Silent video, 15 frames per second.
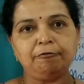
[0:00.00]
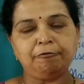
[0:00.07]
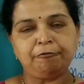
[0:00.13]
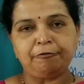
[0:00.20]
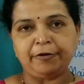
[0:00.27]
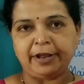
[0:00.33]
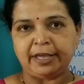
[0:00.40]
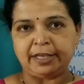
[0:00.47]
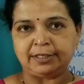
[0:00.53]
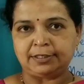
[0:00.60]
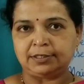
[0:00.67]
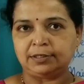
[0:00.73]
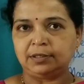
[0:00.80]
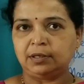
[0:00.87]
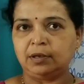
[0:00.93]

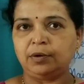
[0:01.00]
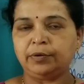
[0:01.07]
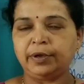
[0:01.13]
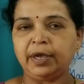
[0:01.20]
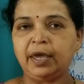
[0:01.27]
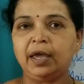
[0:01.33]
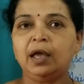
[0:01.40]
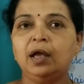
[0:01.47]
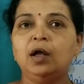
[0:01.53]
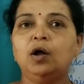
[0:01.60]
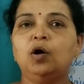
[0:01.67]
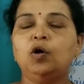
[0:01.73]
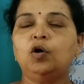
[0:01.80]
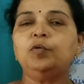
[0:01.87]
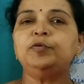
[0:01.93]
phrase. Okay.
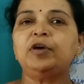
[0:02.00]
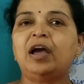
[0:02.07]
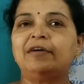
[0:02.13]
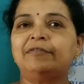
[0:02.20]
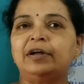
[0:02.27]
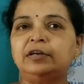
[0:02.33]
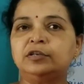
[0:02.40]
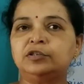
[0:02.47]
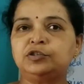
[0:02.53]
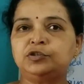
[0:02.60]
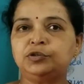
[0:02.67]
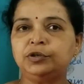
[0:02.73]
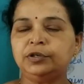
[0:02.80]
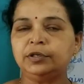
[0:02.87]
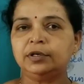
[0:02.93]
Hope you have
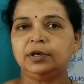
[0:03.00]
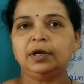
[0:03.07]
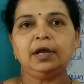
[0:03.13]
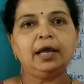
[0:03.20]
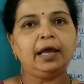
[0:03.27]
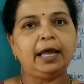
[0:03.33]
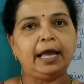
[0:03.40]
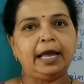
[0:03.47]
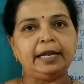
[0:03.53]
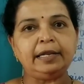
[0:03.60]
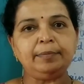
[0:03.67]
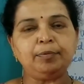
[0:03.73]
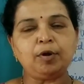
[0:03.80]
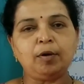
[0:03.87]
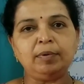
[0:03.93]
understood. Any
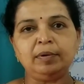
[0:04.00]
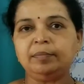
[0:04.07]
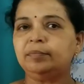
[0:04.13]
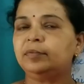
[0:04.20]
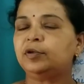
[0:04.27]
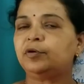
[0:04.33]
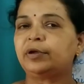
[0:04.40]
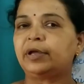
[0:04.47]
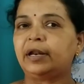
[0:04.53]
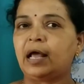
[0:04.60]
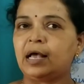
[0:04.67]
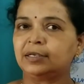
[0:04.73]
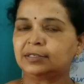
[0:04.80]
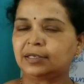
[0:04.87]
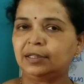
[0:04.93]
problem you can
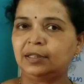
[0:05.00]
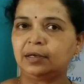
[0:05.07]
ask.